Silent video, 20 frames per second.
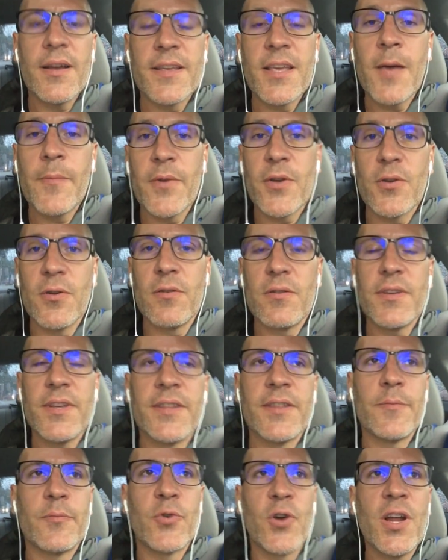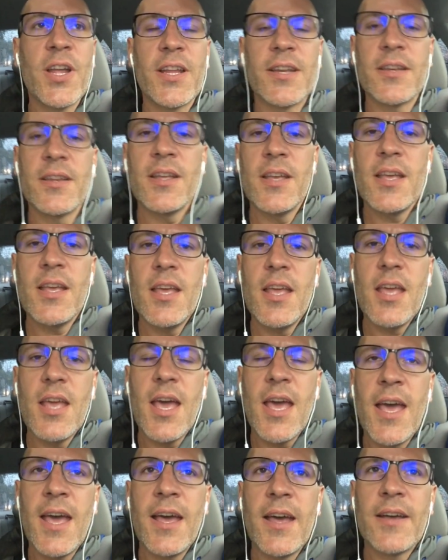chemical in the brain.
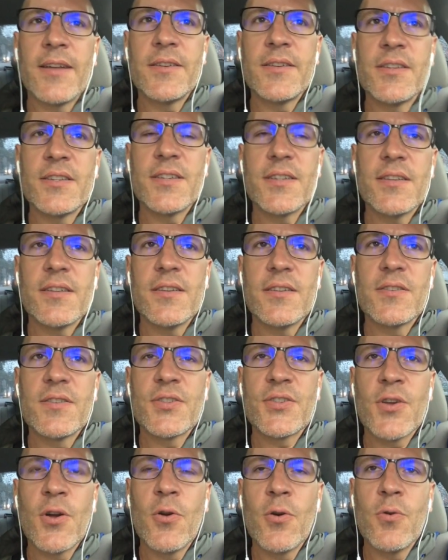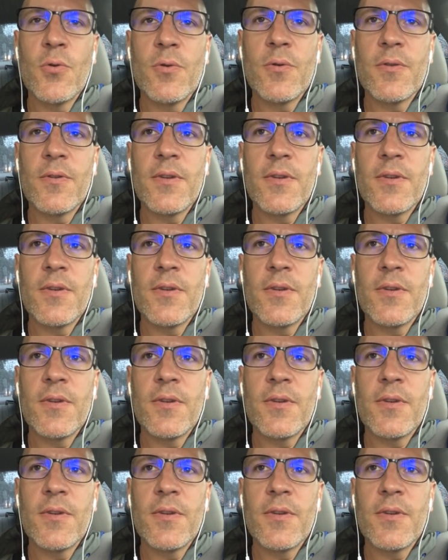And so